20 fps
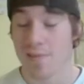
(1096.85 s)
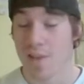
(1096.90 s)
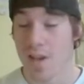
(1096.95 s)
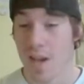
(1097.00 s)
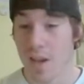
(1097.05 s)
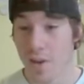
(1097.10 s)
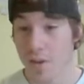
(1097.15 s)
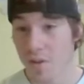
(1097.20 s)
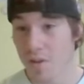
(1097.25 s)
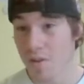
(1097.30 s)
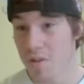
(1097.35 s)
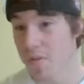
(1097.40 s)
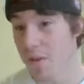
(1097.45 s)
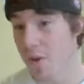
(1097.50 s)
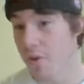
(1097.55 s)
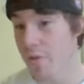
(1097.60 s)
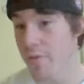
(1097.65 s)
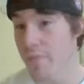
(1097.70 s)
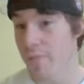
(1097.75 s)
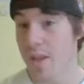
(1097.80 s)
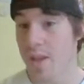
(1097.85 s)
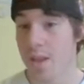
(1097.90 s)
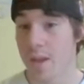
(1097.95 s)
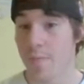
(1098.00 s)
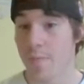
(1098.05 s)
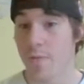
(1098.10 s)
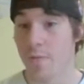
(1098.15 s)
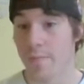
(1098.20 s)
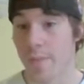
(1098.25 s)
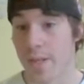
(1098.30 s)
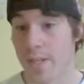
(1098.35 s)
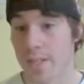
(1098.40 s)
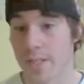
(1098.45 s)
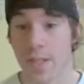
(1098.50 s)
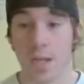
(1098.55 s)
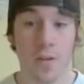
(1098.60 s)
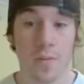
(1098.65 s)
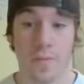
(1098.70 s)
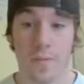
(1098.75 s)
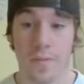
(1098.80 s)
I don't know if I would have made that move
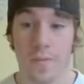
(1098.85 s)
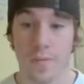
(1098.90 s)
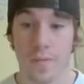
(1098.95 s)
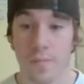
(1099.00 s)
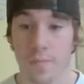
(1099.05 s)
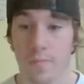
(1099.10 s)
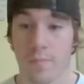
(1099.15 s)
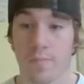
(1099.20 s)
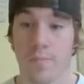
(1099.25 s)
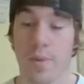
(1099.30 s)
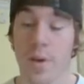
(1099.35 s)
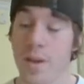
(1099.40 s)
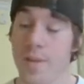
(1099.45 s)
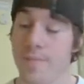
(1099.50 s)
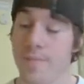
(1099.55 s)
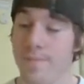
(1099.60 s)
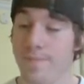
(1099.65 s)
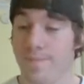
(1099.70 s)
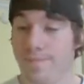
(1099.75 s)
myself, but